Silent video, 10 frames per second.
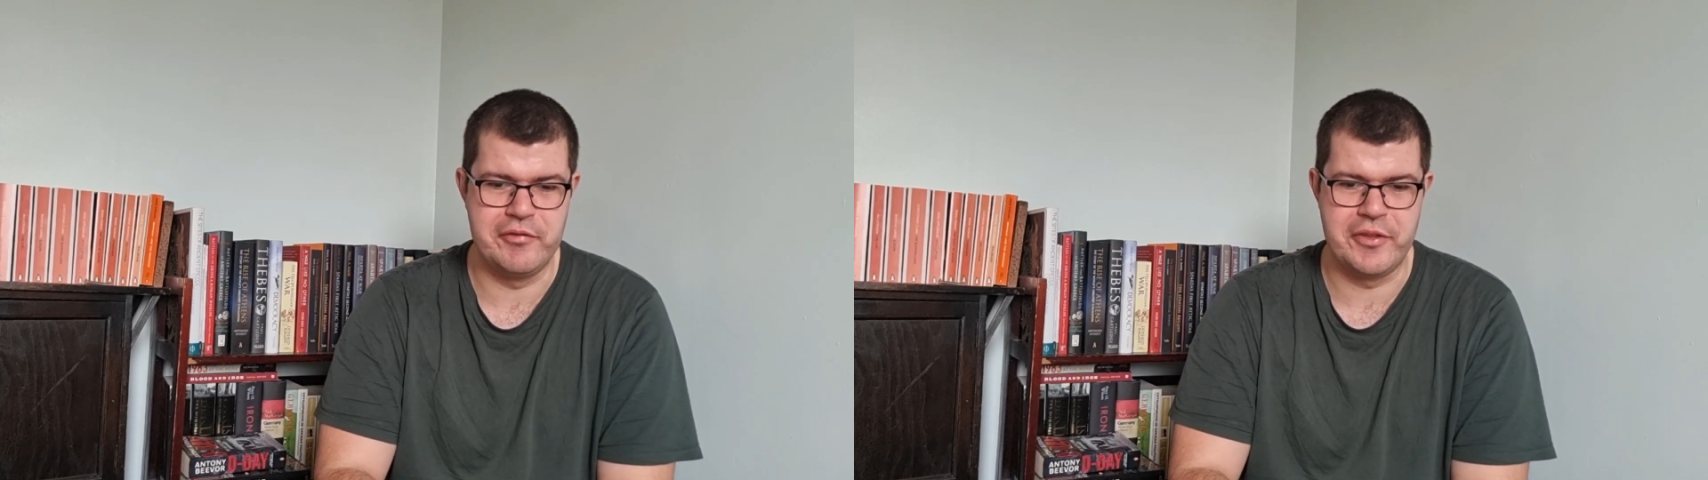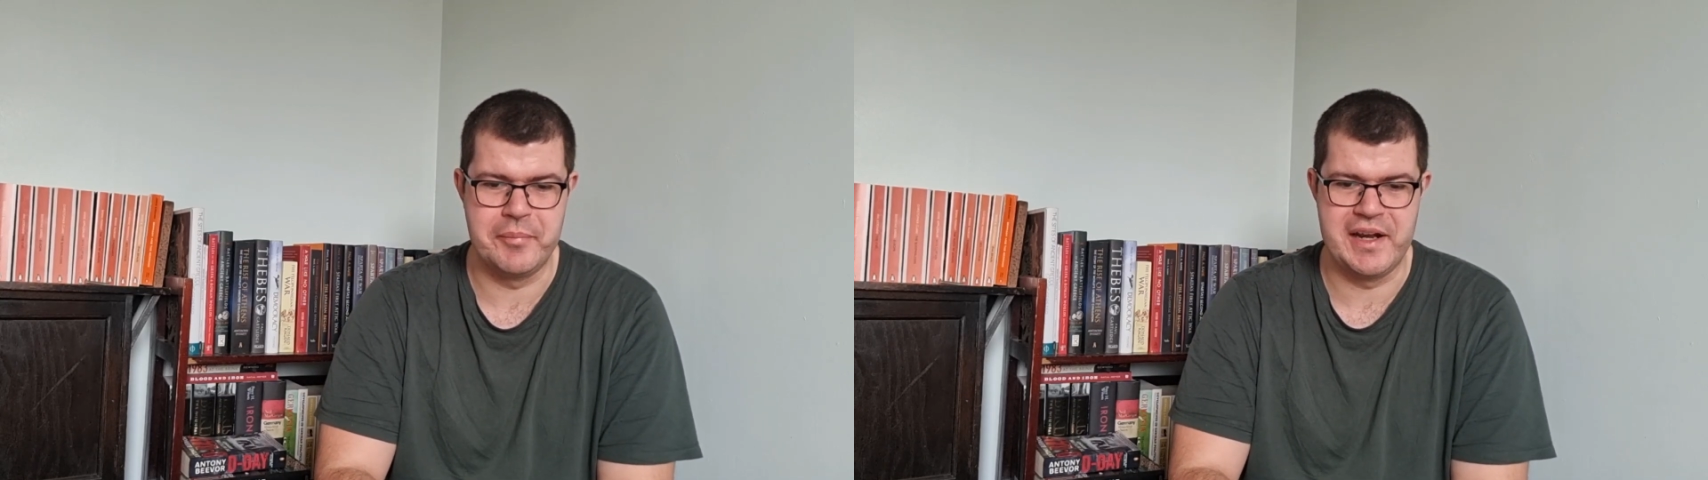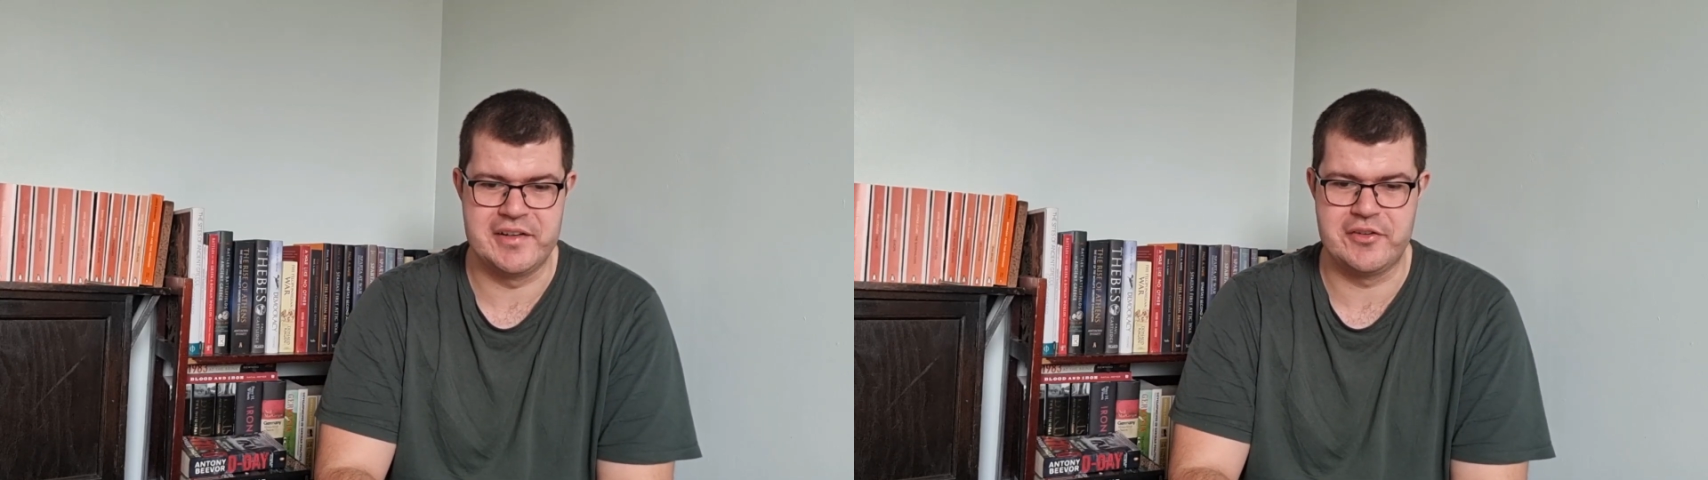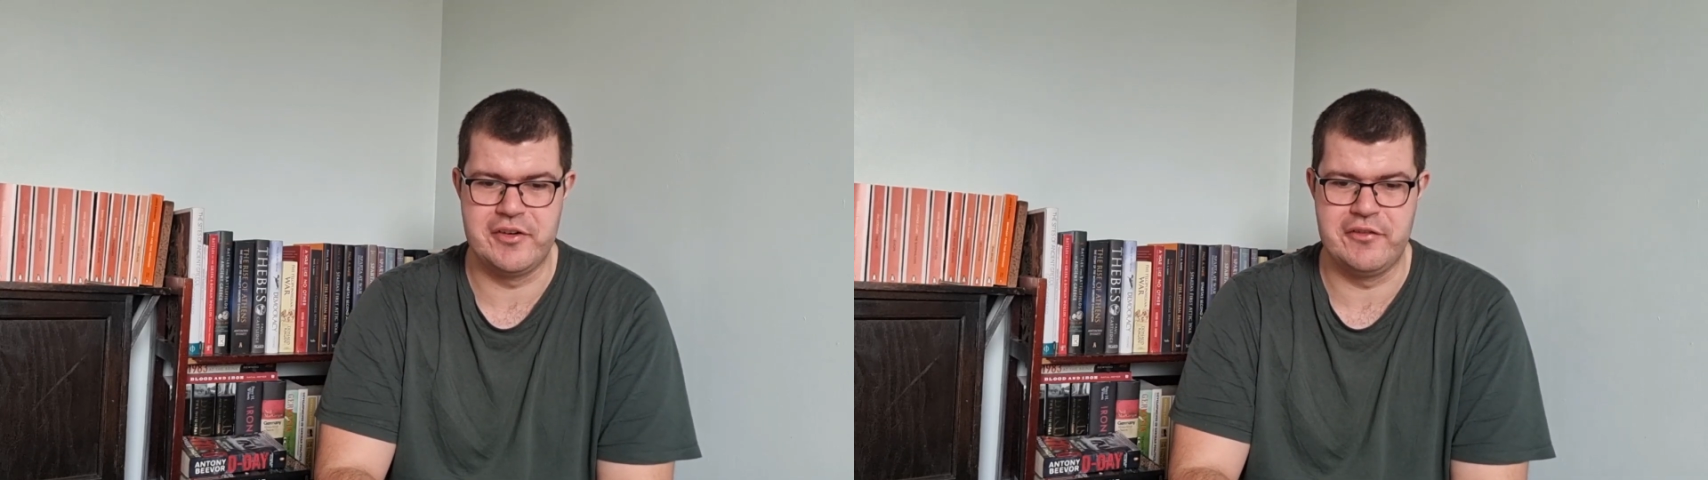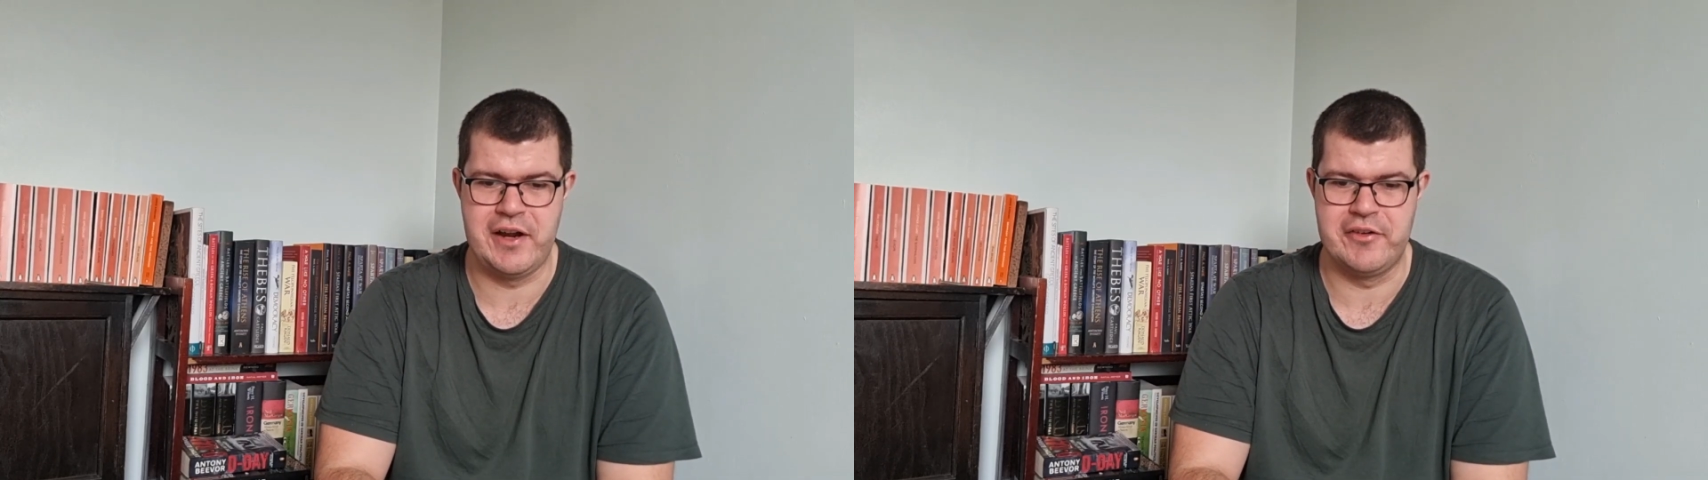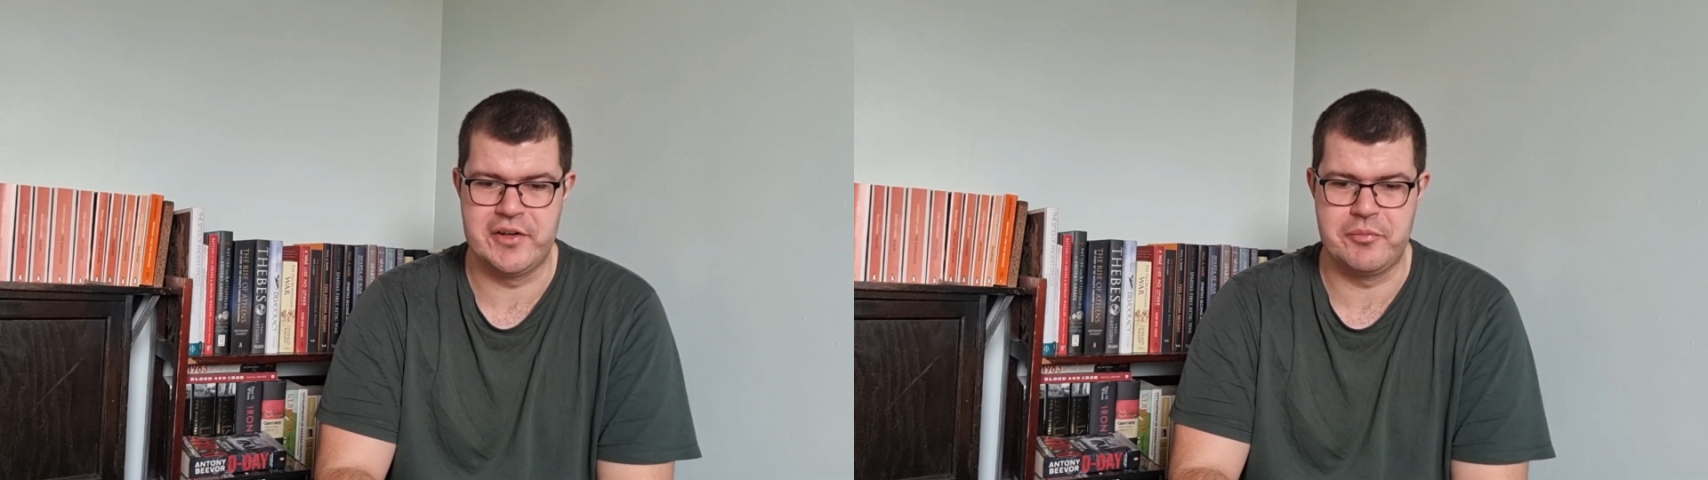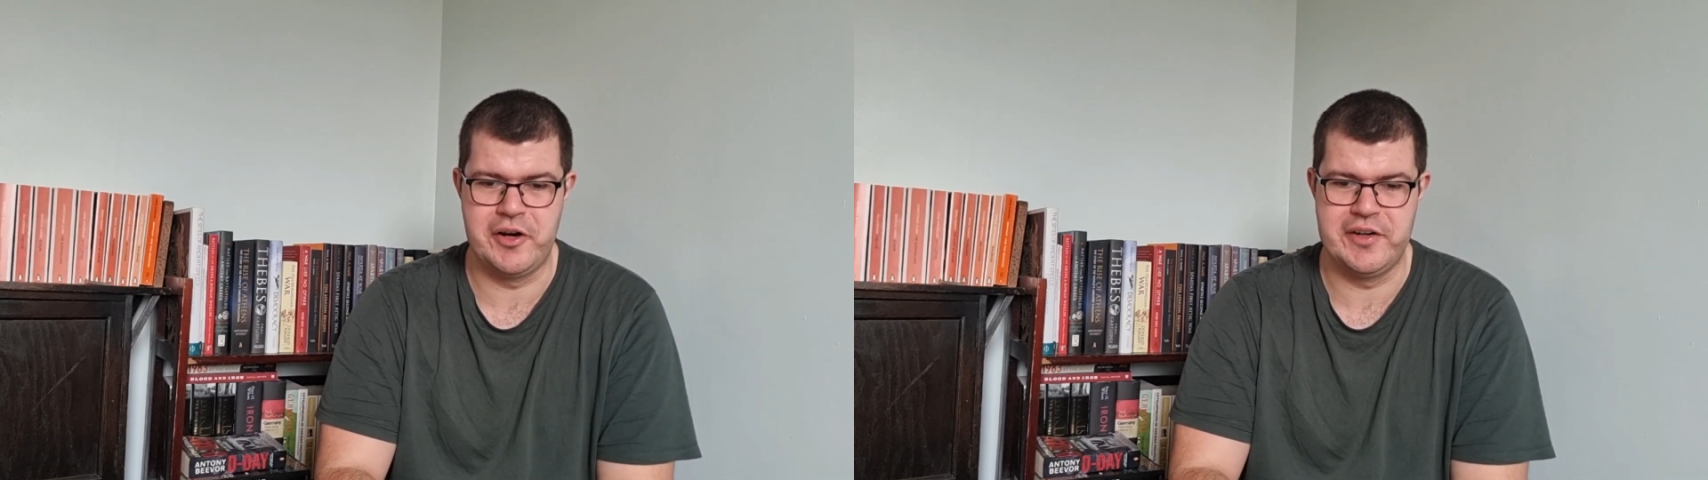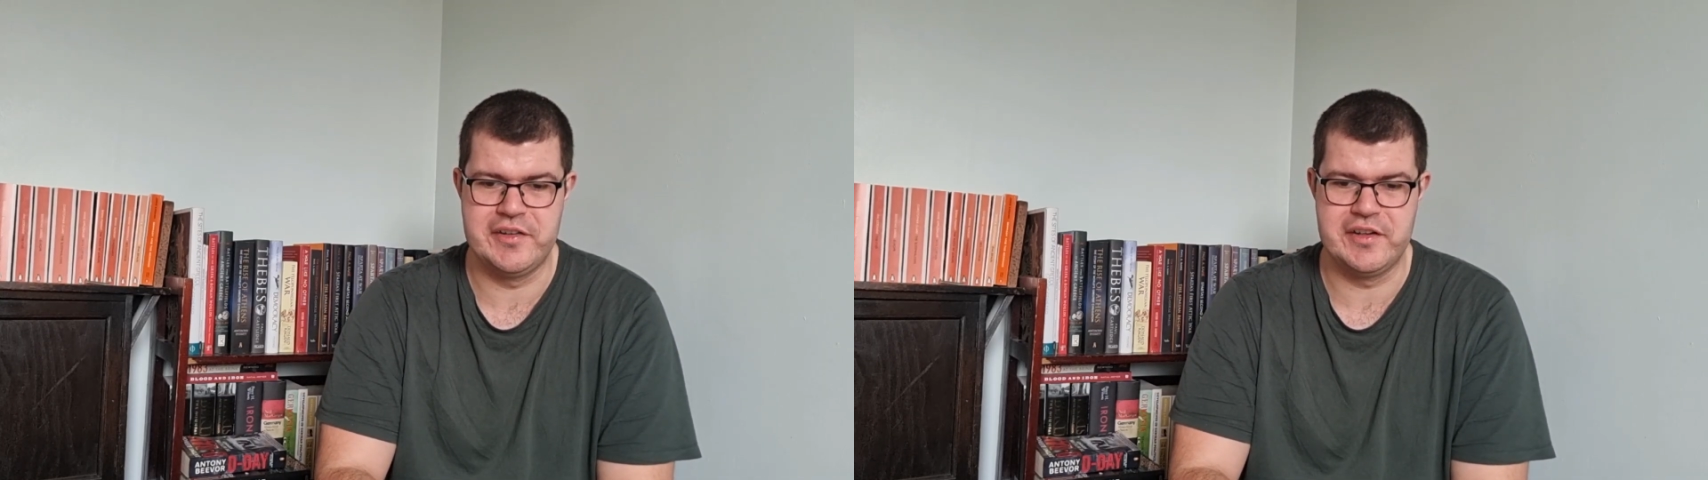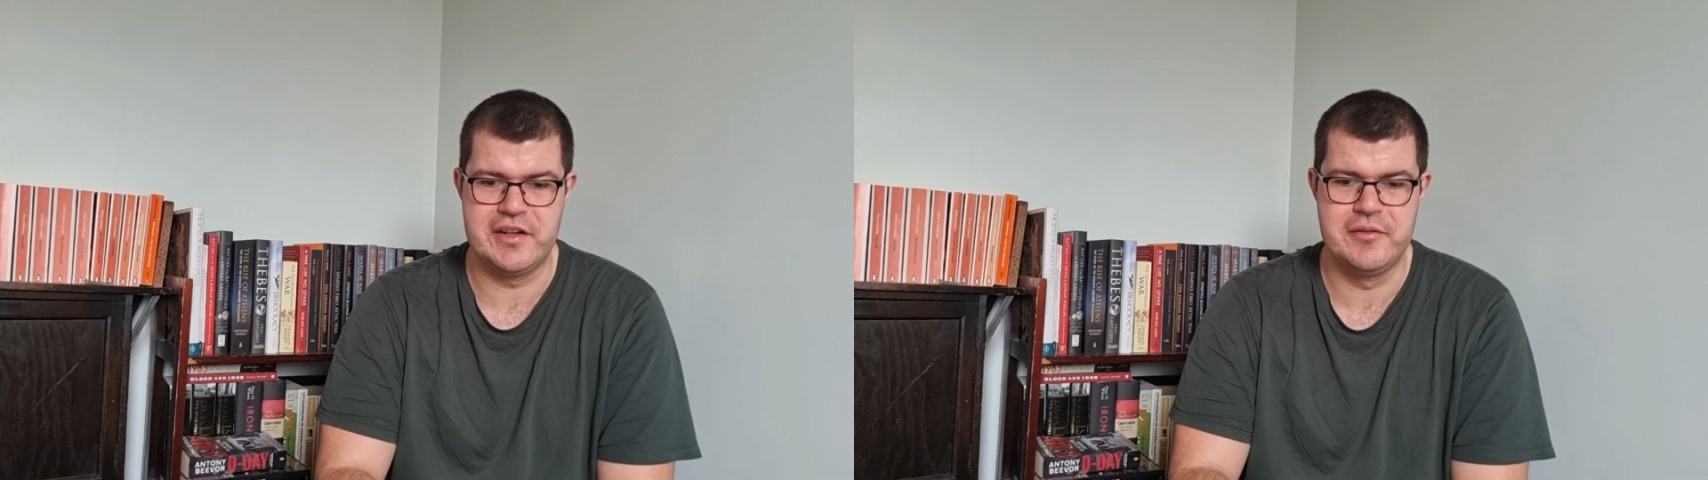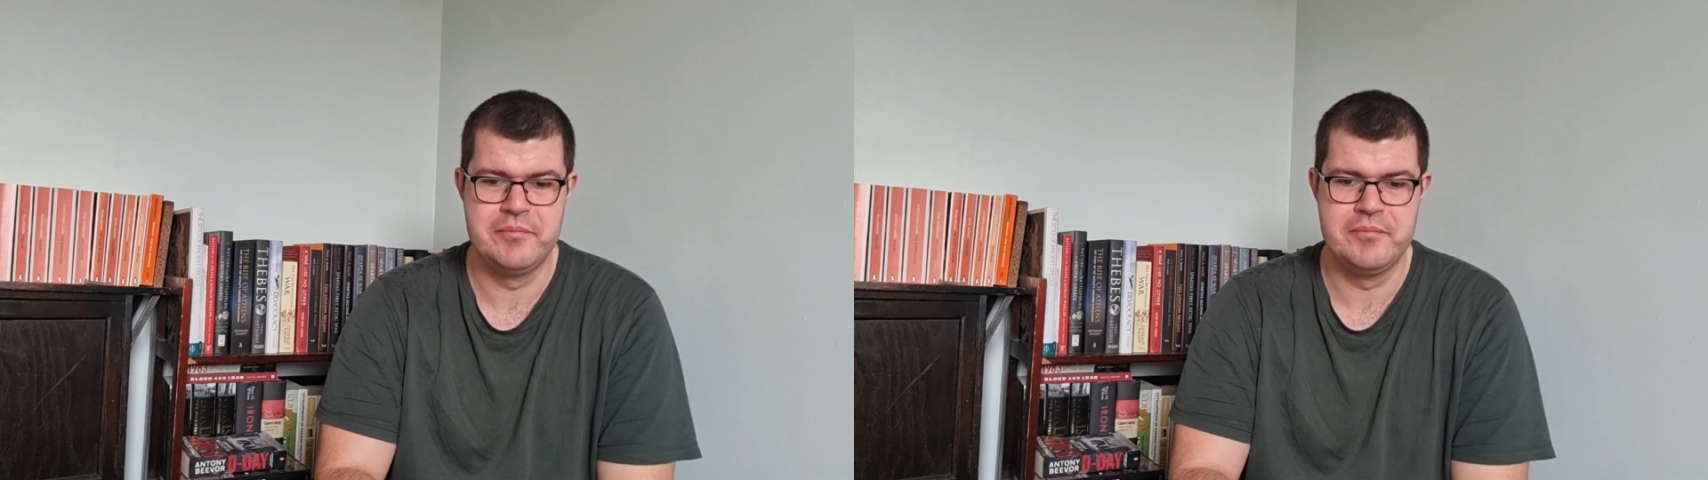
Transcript: of the mastery of Aaron's writing.